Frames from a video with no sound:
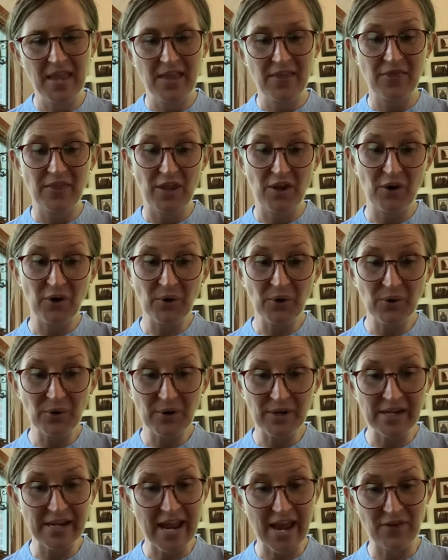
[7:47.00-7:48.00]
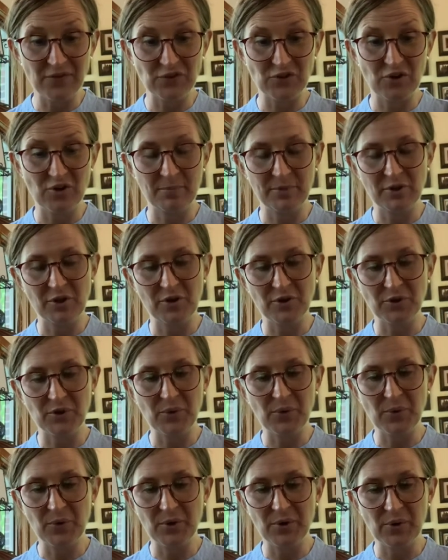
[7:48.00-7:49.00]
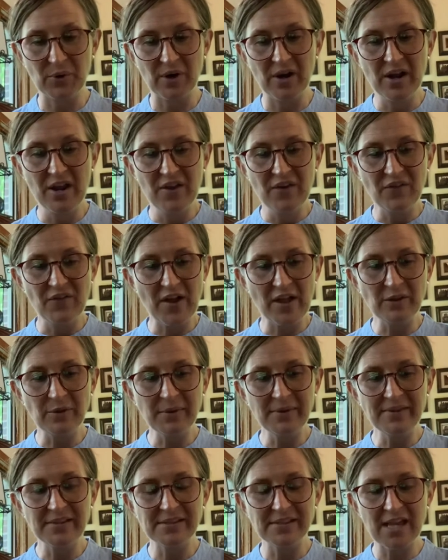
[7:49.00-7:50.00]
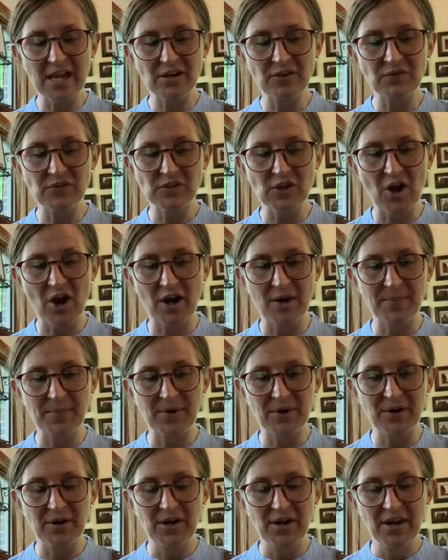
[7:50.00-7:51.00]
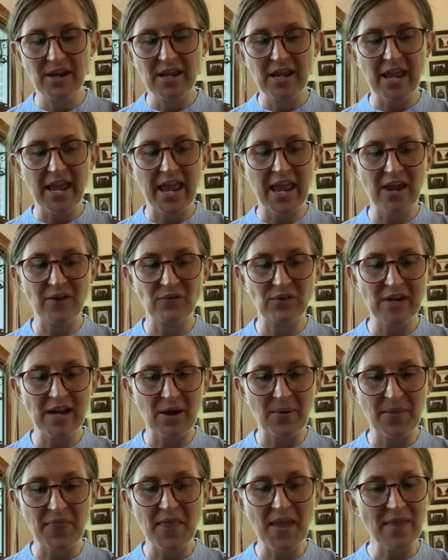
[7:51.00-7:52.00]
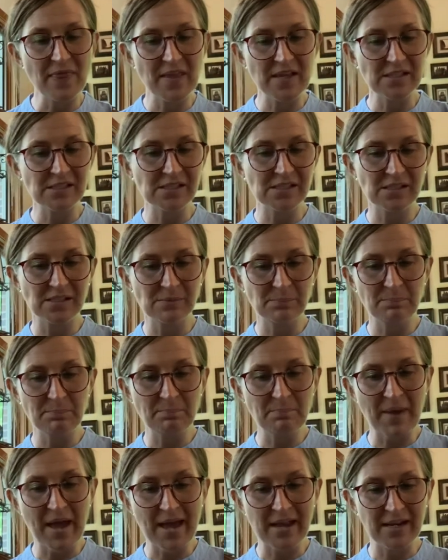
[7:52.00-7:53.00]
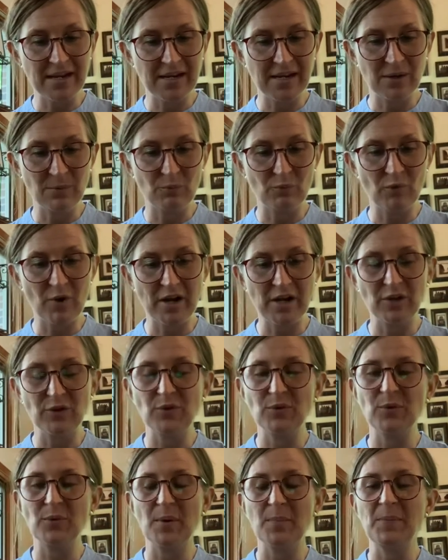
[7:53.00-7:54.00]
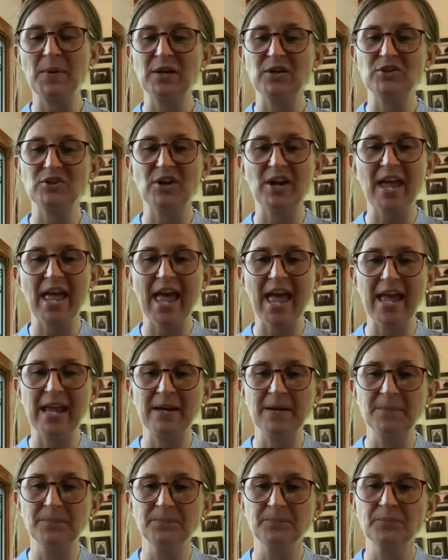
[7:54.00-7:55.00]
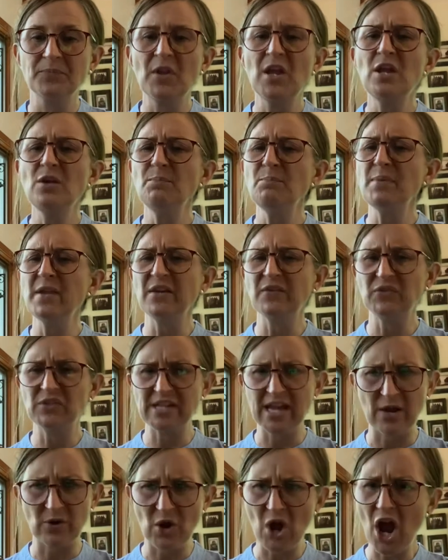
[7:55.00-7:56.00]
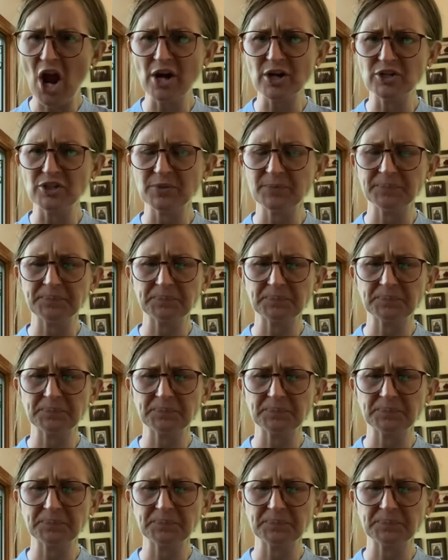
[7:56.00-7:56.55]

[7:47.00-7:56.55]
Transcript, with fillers: They hurried after him along the corridor, following the sound of his armor. Every now and then they spotted him running through a picture ahead. Be of stout heart!